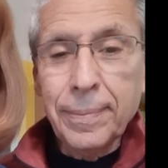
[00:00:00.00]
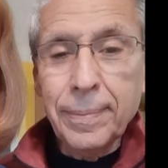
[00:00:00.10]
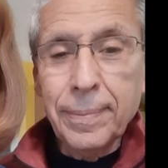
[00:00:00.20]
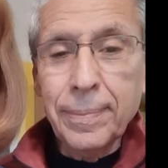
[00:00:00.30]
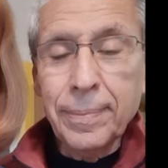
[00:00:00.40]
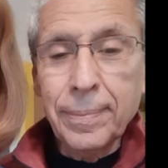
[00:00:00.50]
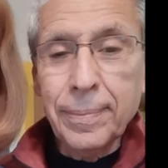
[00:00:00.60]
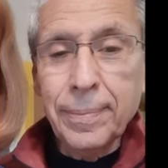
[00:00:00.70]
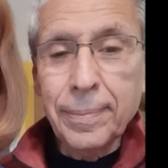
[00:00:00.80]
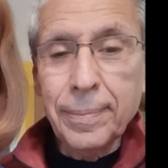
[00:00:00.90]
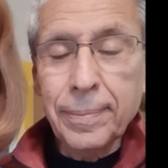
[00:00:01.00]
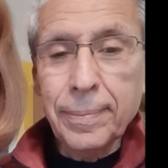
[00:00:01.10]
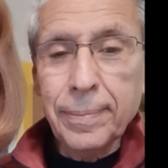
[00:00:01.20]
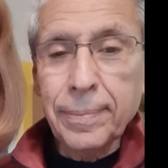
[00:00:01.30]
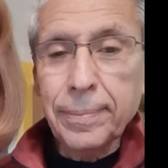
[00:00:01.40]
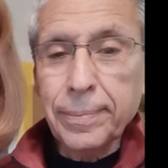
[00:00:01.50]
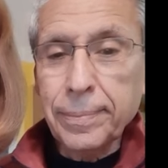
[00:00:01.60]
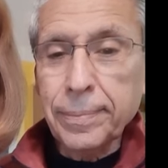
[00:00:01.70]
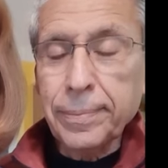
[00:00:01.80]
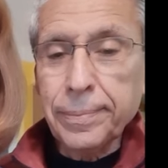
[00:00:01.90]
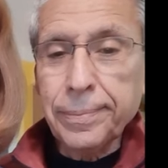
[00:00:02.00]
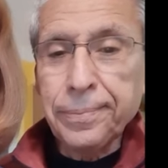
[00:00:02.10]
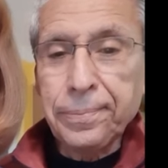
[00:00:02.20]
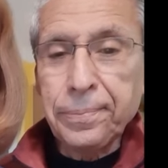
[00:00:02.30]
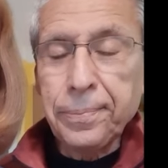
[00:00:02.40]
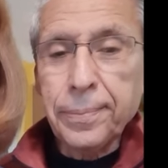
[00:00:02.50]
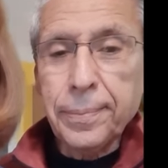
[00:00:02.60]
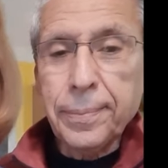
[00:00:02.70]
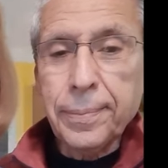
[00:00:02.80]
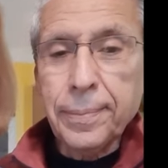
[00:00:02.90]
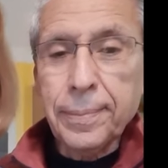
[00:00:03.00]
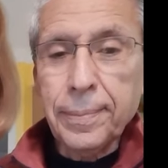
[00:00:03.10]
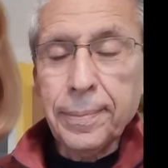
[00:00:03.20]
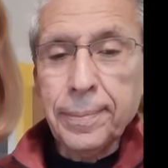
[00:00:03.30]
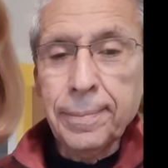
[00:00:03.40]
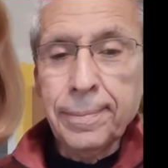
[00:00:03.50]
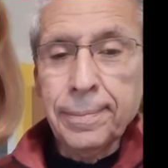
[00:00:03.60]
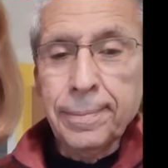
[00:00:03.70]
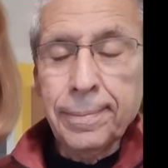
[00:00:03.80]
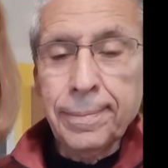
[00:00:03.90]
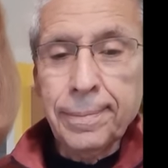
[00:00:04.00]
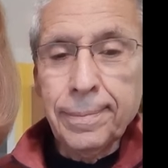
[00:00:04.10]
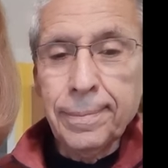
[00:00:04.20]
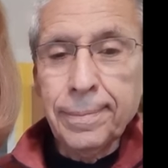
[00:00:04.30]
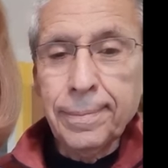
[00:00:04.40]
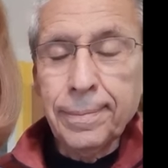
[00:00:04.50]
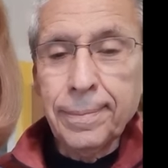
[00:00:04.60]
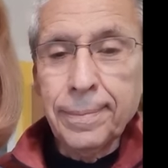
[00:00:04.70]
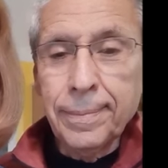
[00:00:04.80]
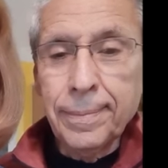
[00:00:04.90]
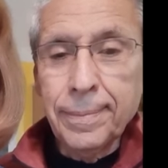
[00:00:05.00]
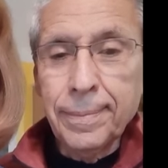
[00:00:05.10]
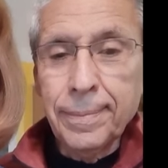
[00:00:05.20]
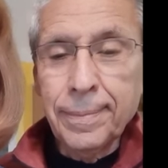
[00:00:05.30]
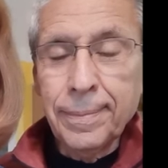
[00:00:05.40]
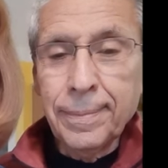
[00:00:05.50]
[no speech]